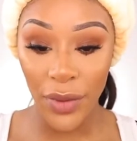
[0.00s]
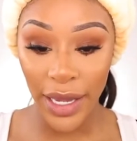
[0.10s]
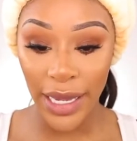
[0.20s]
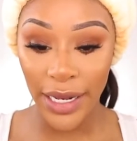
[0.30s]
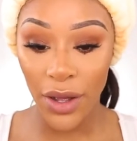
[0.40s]
go
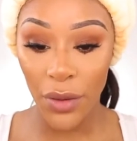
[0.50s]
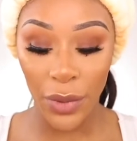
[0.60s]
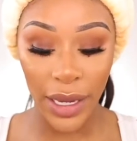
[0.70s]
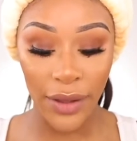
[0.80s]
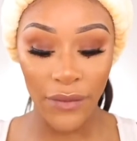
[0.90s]
in
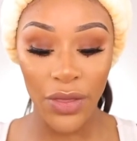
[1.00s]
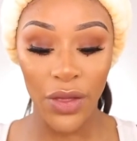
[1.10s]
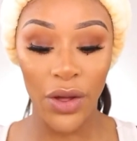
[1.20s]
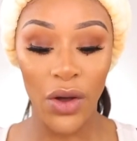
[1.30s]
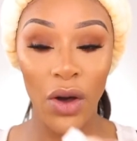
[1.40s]

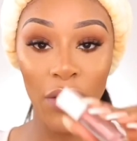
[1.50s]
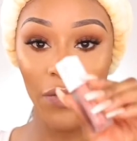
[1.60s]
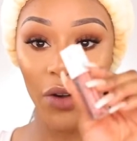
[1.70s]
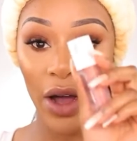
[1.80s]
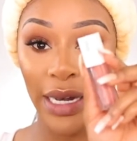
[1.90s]
with the
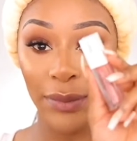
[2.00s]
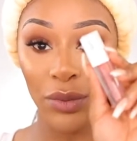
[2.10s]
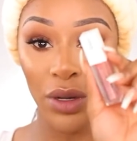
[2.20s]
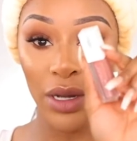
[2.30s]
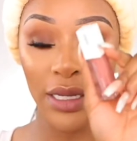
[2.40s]
off
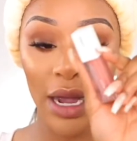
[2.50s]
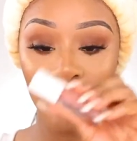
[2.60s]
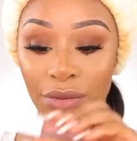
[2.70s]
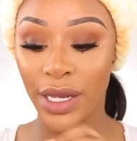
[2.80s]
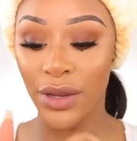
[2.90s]
lip gloss
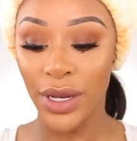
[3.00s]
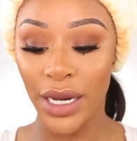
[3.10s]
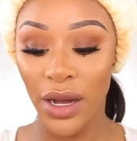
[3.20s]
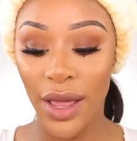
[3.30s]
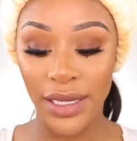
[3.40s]
i really
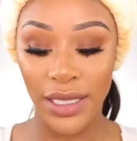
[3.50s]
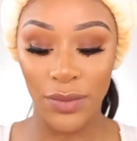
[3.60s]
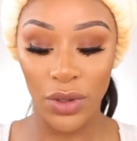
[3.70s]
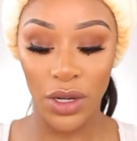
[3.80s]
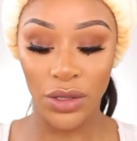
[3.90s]
really like this
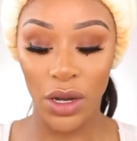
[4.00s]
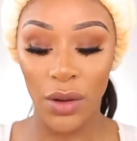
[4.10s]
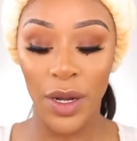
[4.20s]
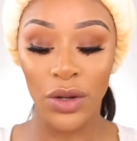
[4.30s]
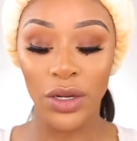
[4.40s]
lip gloss
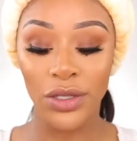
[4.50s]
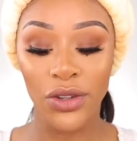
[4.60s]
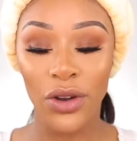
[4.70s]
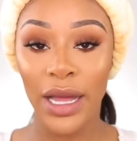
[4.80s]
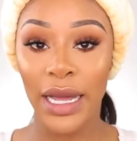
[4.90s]
oh my god
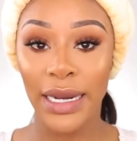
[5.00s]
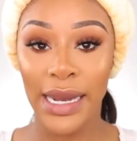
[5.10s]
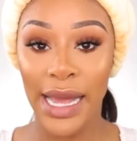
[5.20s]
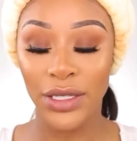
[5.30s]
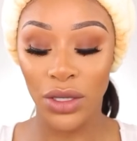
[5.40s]
it's got like a
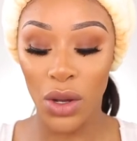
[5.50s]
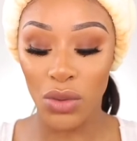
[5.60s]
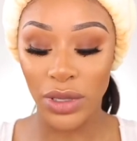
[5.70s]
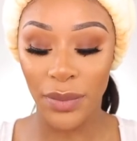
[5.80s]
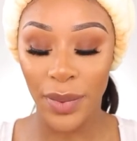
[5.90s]
nice
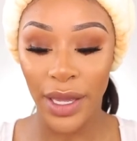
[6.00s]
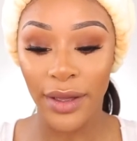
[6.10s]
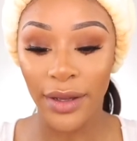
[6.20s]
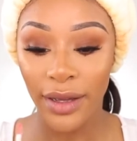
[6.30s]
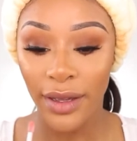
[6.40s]
goldy
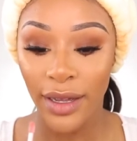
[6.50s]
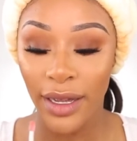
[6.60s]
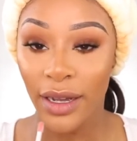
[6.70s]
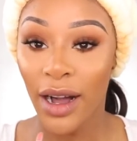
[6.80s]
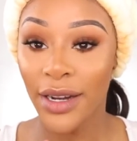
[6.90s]
pink
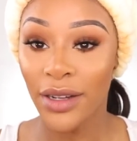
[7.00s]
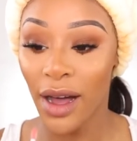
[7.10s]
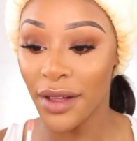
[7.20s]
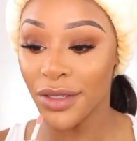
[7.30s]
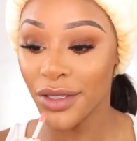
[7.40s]
kind
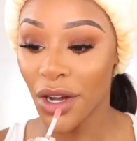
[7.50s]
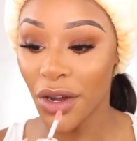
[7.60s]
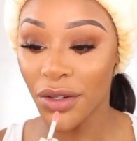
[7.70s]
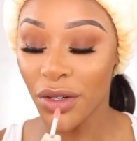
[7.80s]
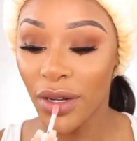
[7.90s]
of
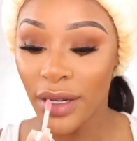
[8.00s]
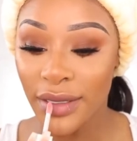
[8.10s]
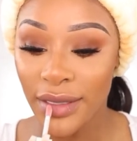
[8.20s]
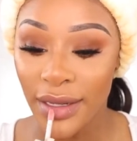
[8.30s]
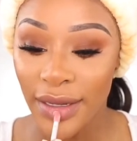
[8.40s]
undertone
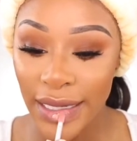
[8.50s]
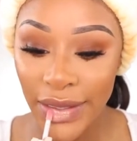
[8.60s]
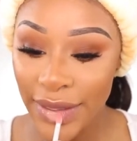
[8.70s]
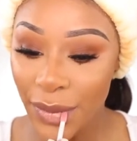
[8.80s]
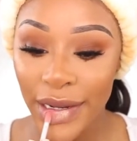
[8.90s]
gloss.
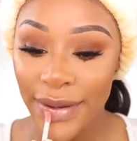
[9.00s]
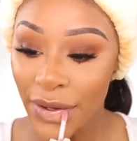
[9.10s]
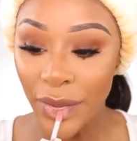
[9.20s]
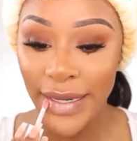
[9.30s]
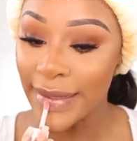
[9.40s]

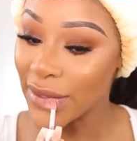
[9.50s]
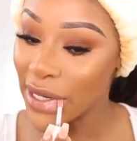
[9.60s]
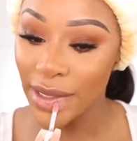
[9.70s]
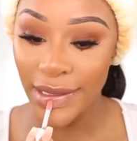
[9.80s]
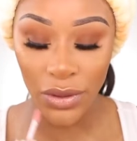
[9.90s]

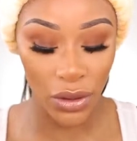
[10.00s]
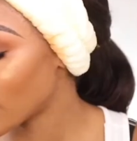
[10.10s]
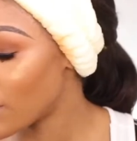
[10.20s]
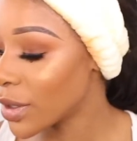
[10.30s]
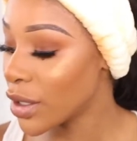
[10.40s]

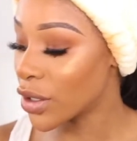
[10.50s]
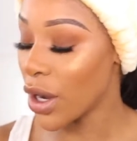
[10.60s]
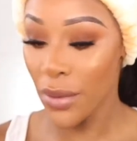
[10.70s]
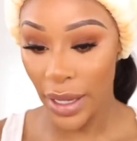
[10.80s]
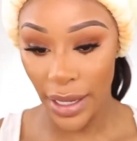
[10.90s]
I'm going to
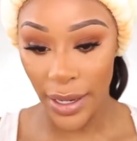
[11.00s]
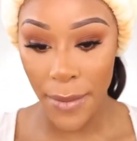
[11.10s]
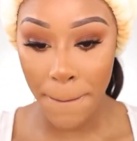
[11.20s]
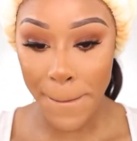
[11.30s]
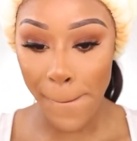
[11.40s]
go
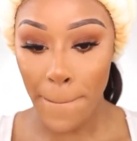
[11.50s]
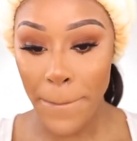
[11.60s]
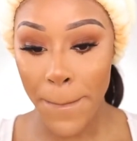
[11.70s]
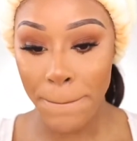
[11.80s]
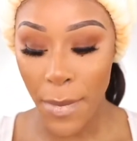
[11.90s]
in
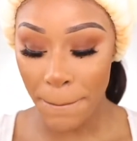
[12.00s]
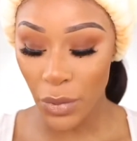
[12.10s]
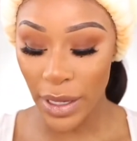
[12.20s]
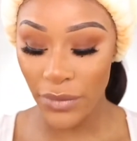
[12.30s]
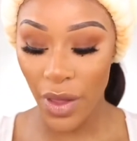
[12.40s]

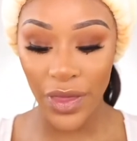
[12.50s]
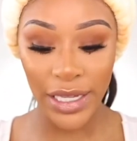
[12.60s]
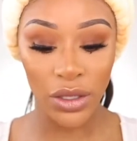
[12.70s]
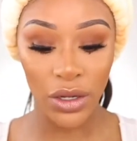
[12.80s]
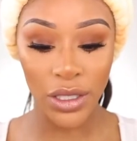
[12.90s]
with
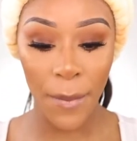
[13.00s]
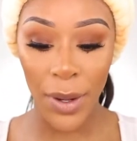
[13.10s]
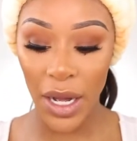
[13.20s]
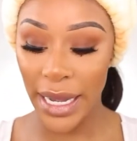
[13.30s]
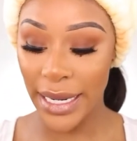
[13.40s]
this gloss
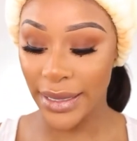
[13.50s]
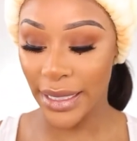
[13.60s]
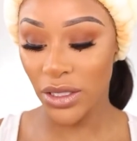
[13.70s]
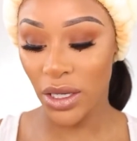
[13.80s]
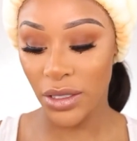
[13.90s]
by
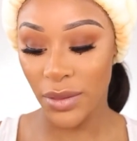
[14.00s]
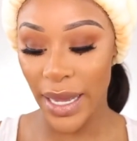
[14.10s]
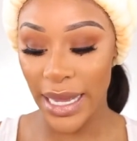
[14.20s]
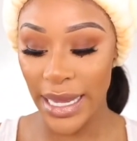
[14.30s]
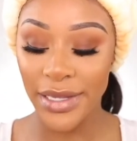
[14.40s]
NYX
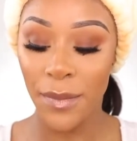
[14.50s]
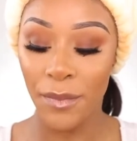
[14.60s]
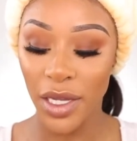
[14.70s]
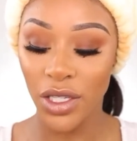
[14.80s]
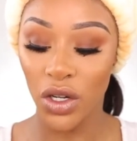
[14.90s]
Cosmetics. It's
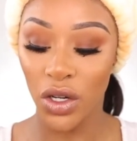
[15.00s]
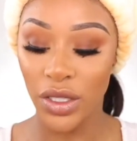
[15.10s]
a butter